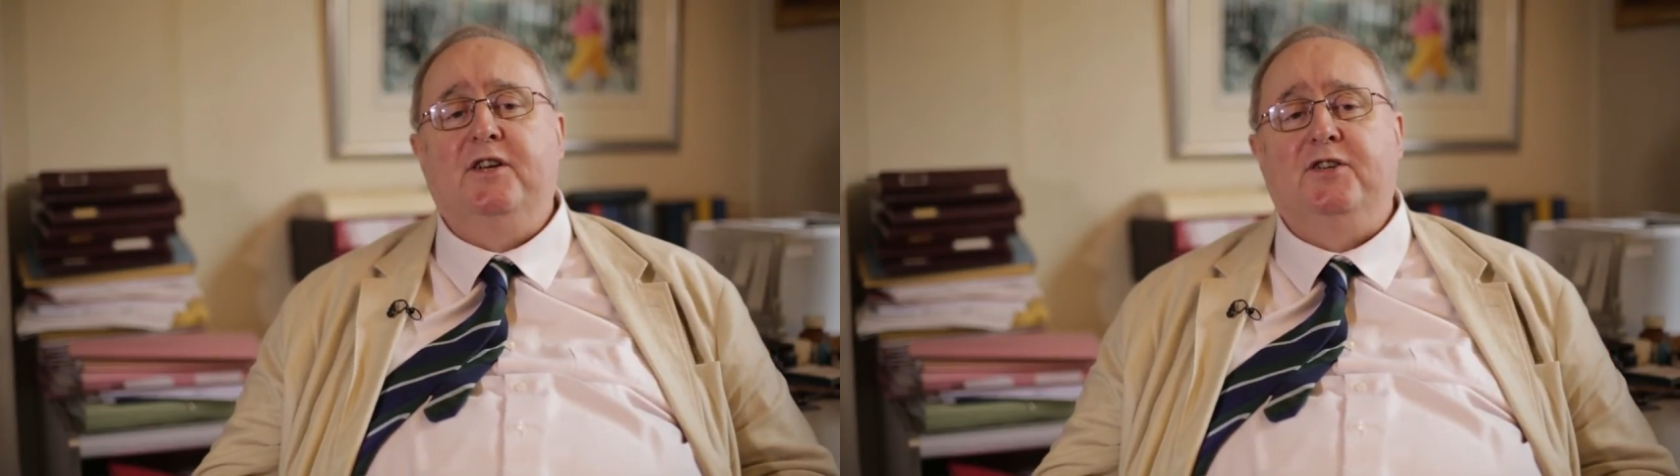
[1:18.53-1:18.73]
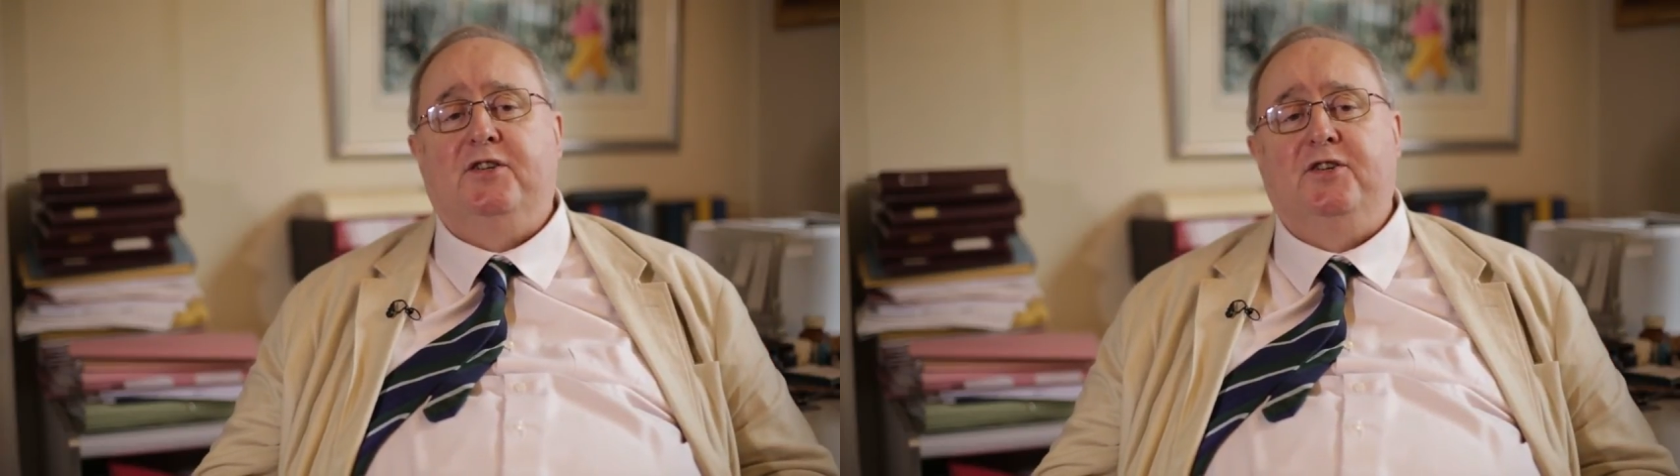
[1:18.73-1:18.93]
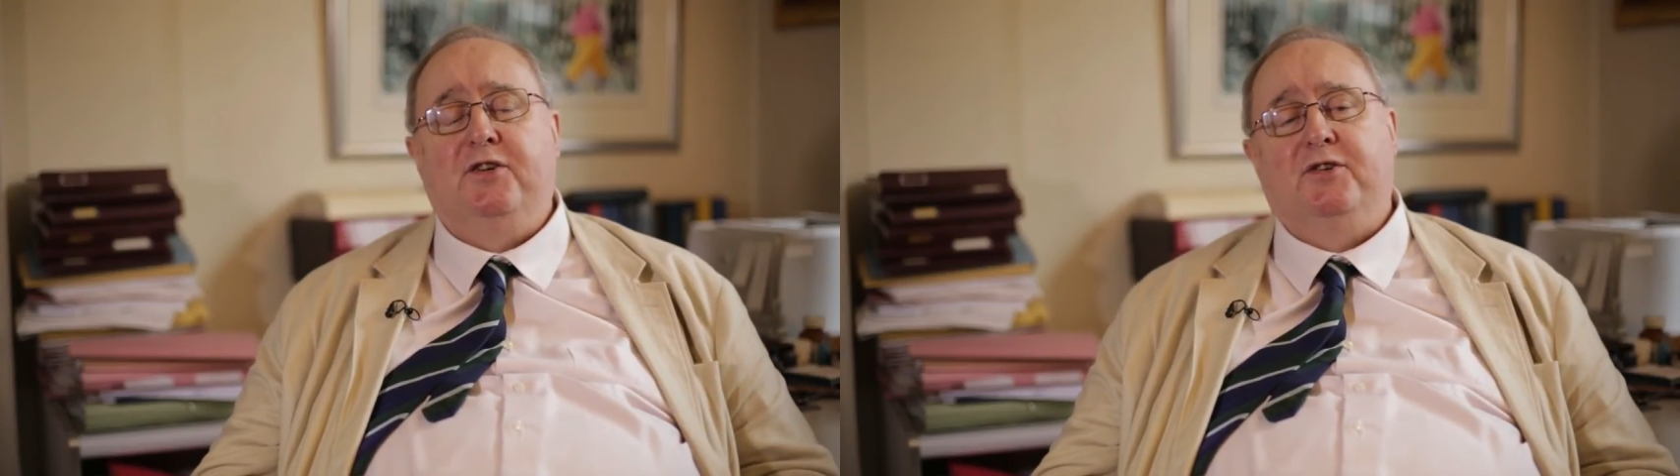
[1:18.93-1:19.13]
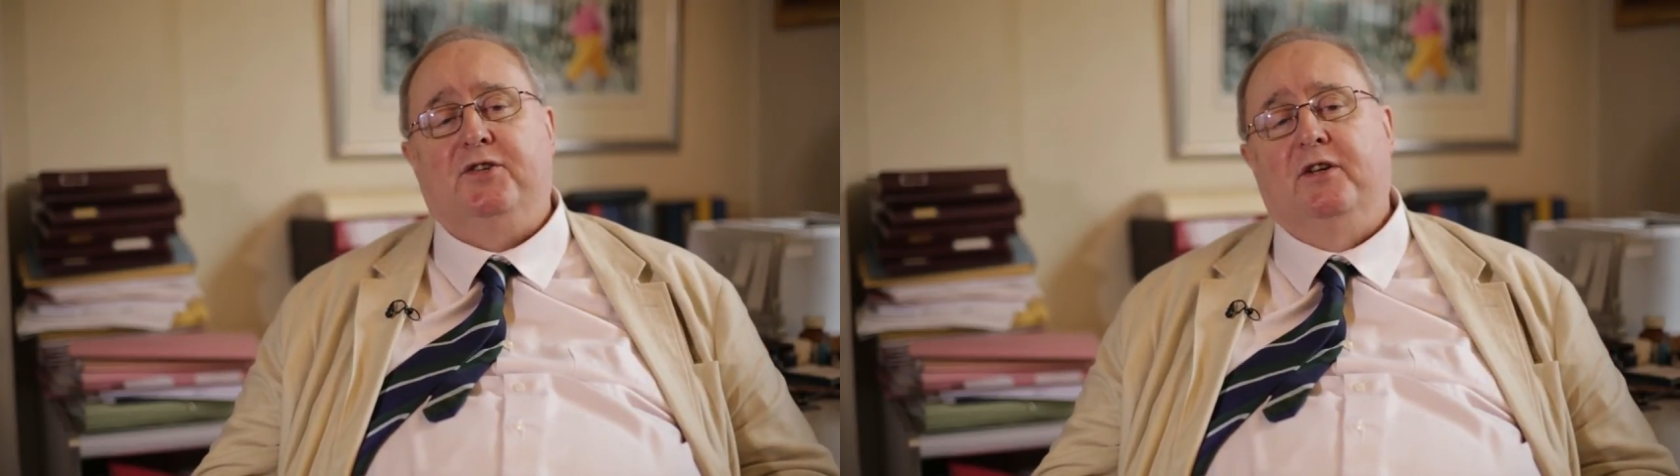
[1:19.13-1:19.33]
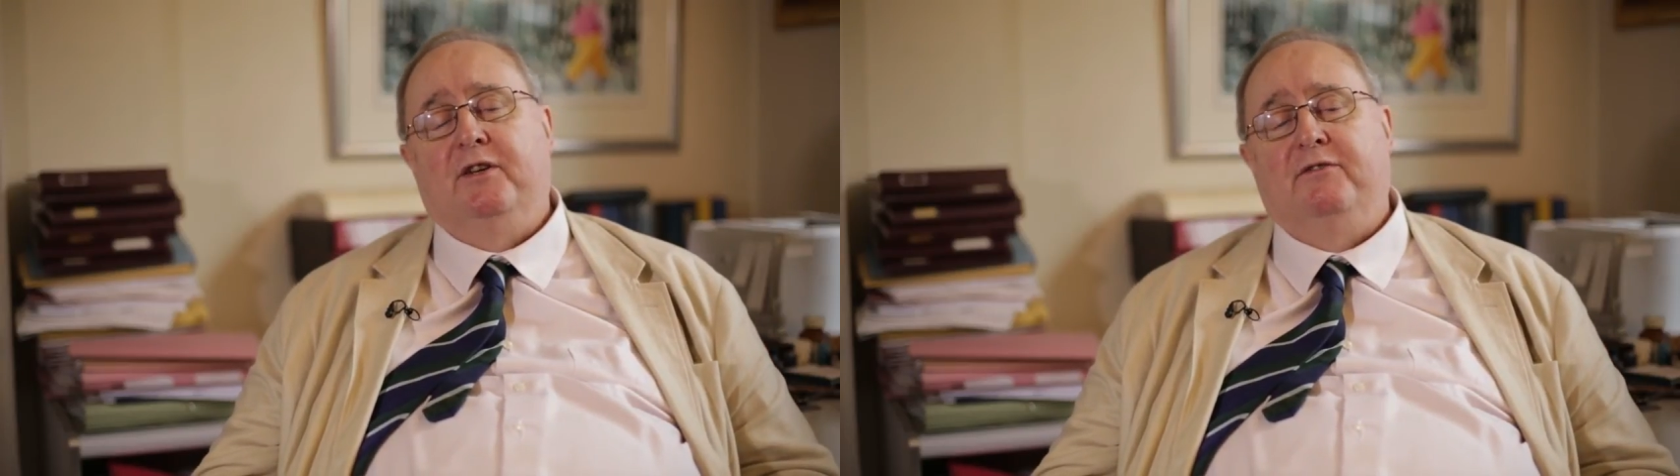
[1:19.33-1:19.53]

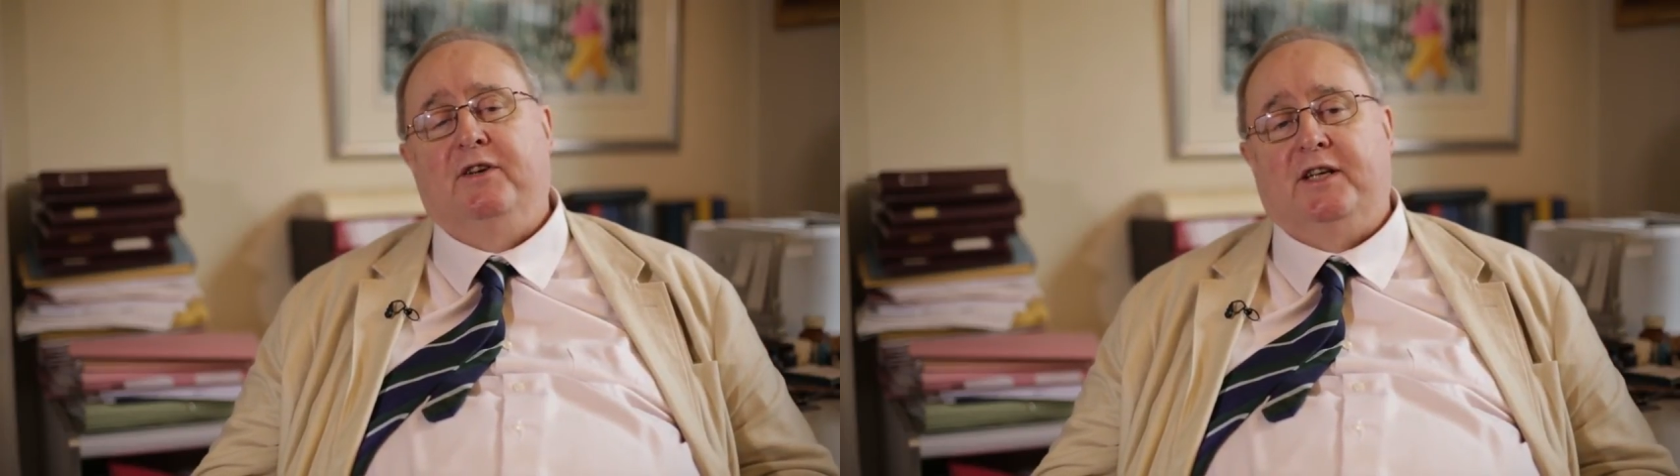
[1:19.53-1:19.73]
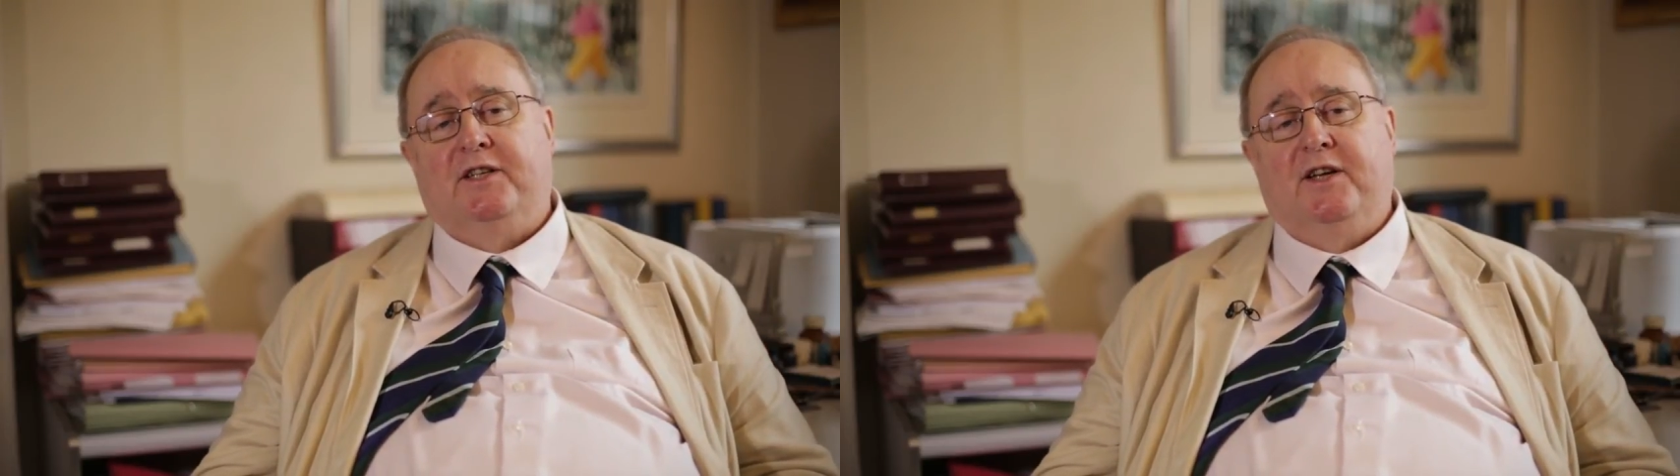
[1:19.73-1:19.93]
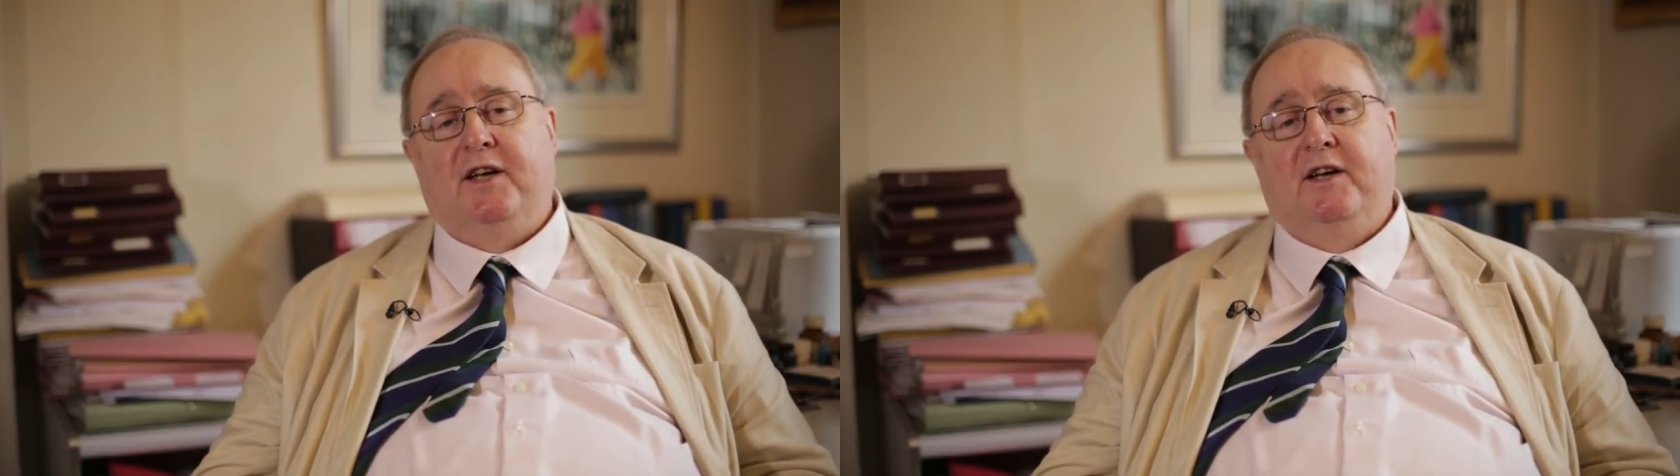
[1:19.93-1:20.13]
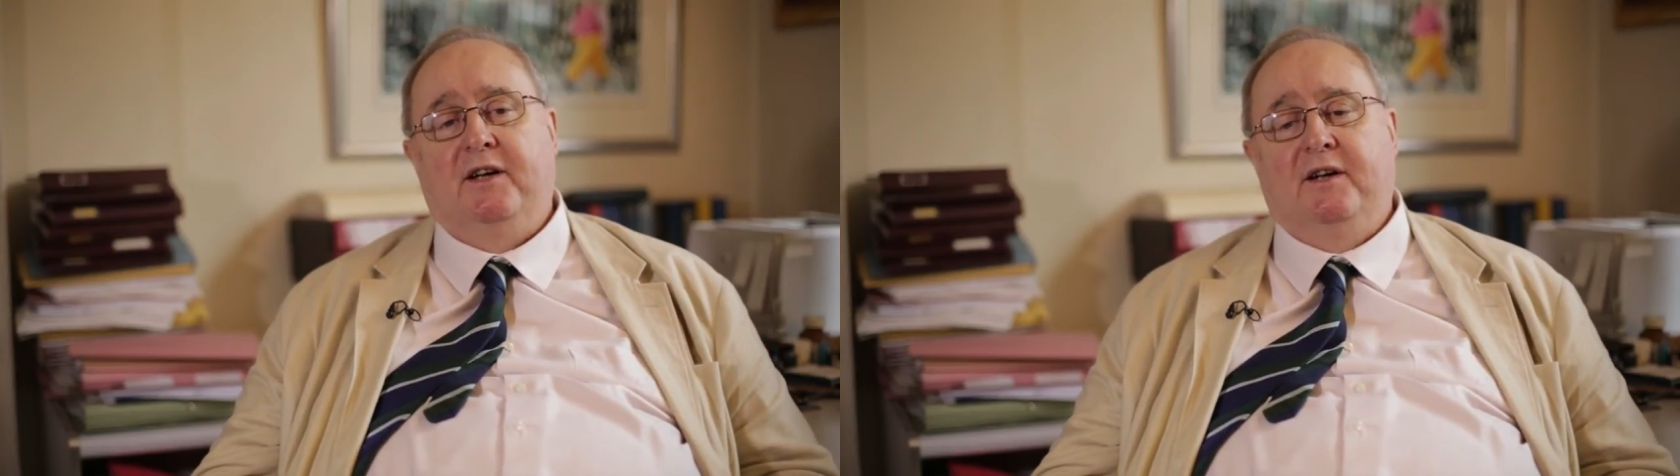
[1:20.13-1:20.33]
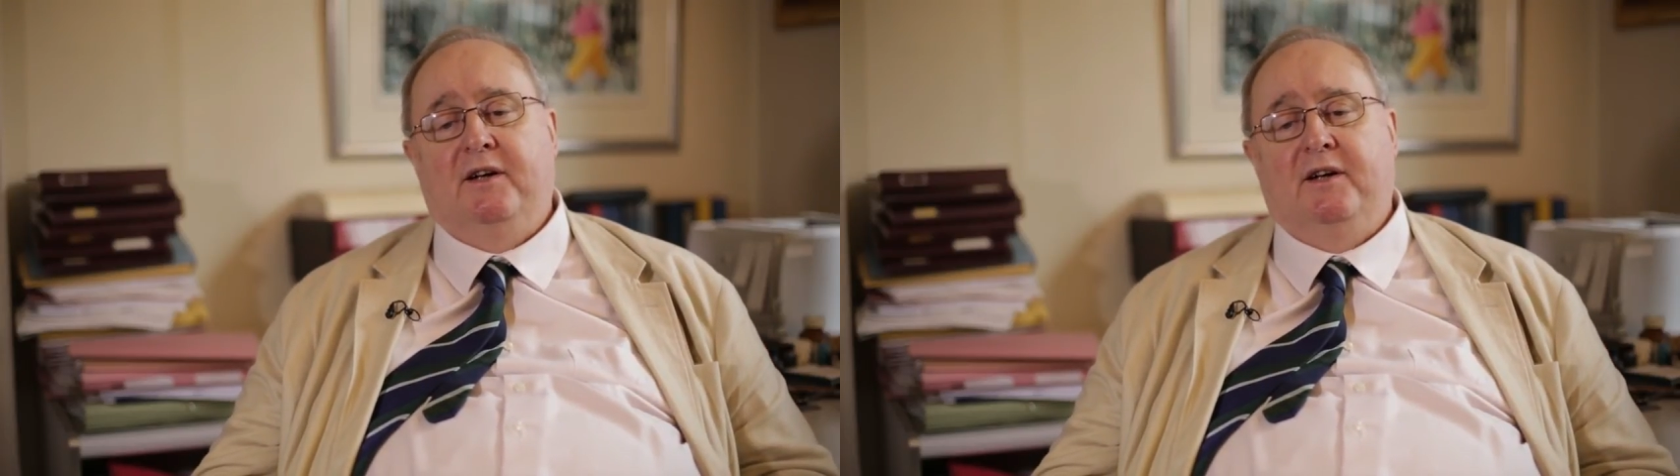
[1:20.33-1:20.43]
institutional investor,